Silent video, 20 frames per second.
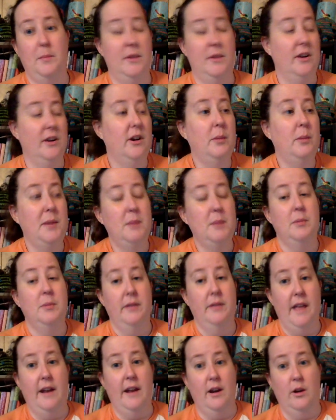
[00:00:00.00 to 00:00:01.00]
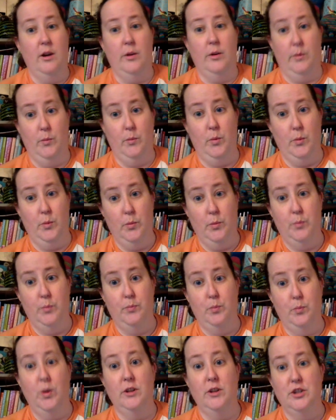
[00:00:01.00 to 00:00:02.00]
There are people that are
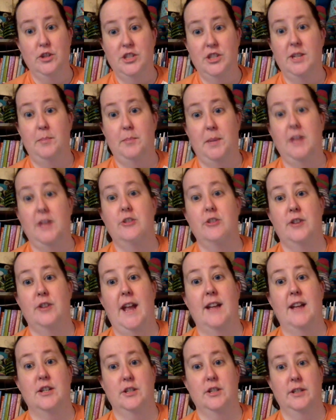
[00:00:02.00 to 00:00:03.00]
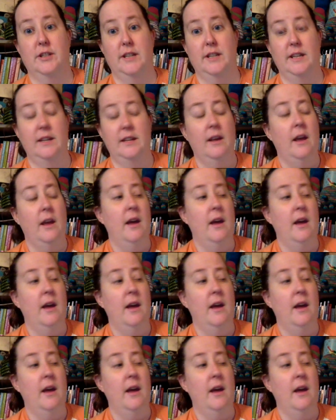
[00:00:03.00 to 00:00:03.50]
will ship internationally.